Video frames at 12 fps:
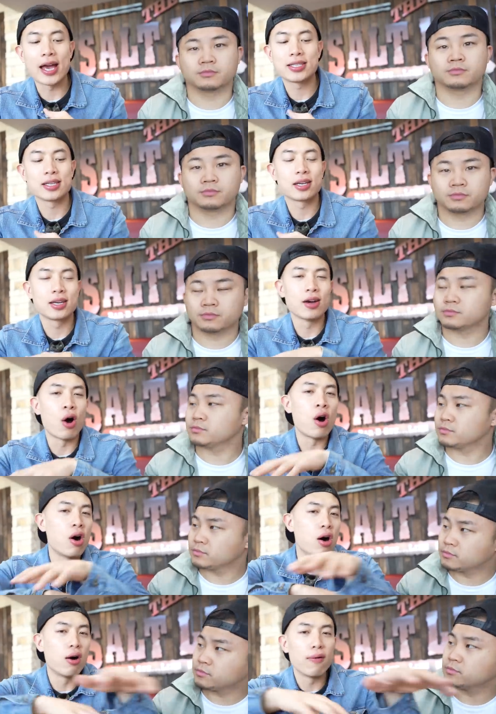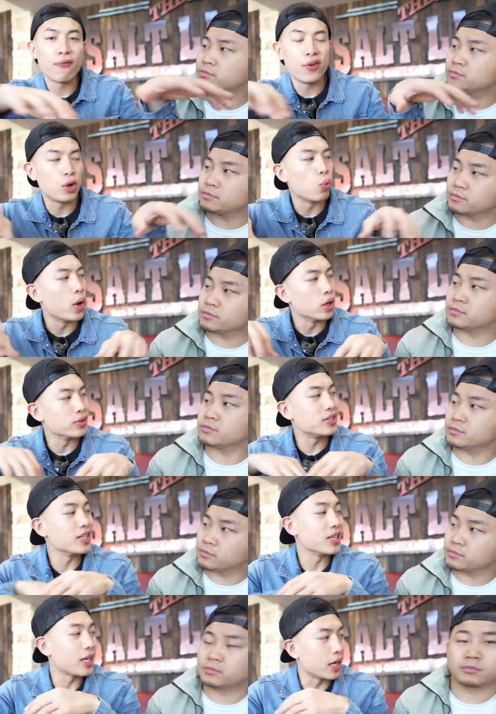Speaker 1: has to all fit well
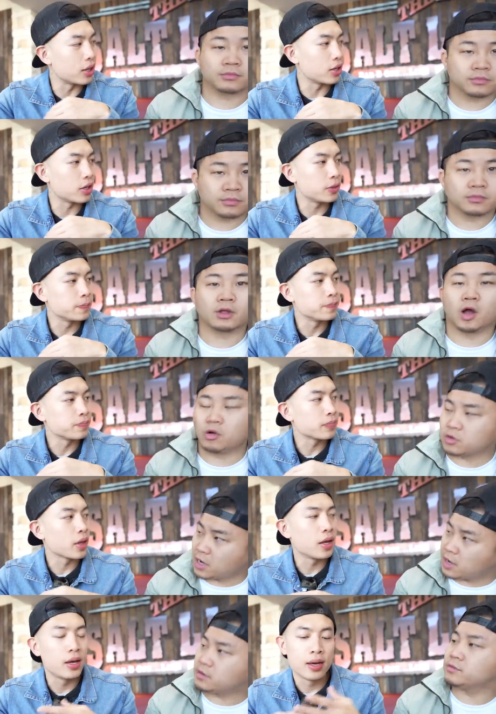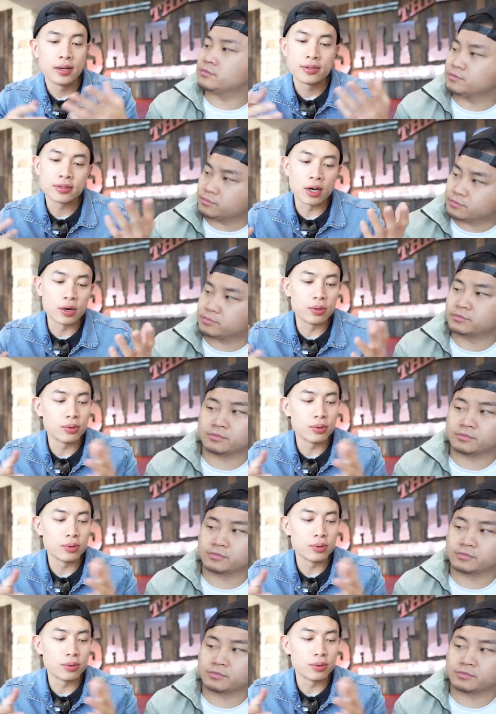together. Okay. So